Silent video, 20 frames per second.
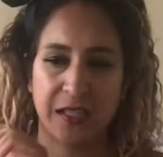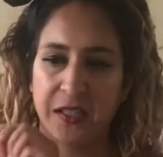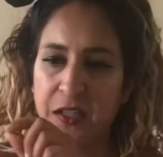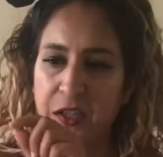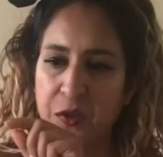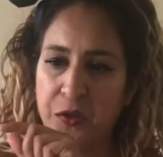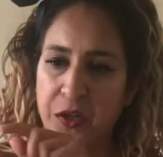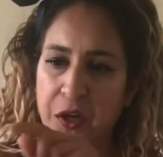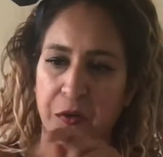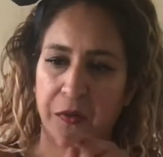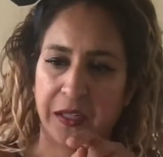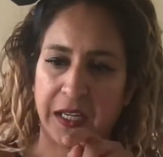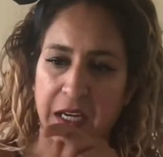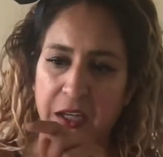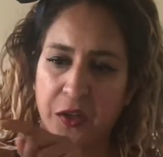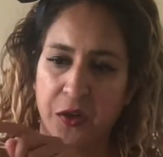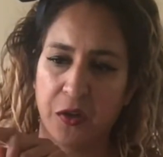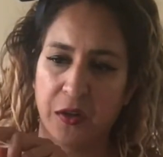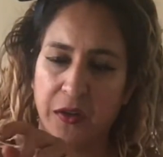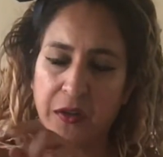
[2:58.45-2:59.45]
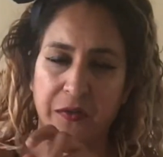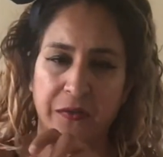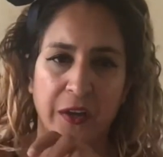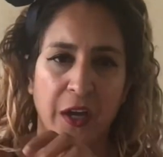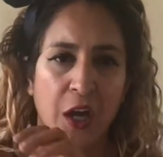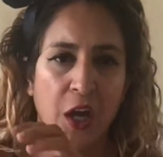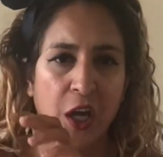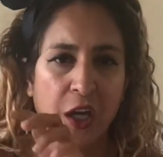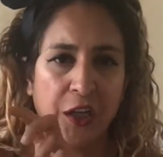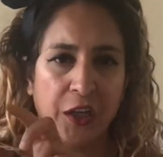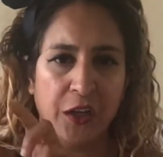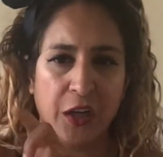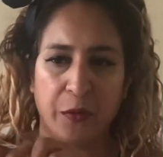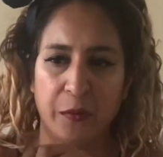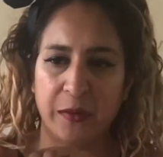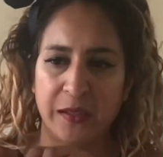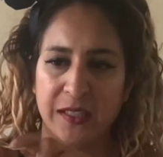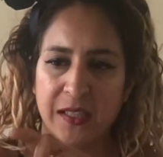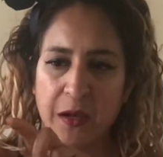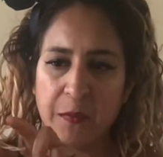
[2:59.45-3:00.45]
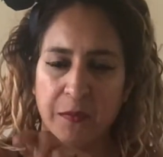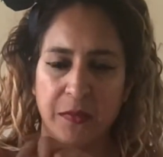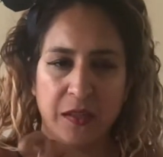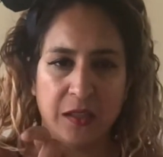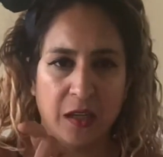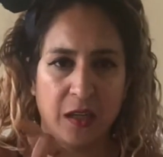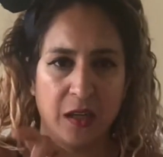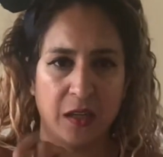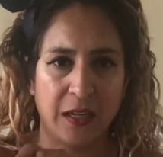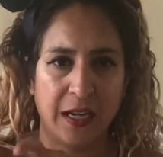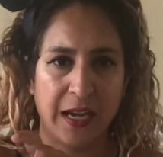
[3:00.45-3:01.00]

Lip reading: so you don't get kind of, you know, with some certain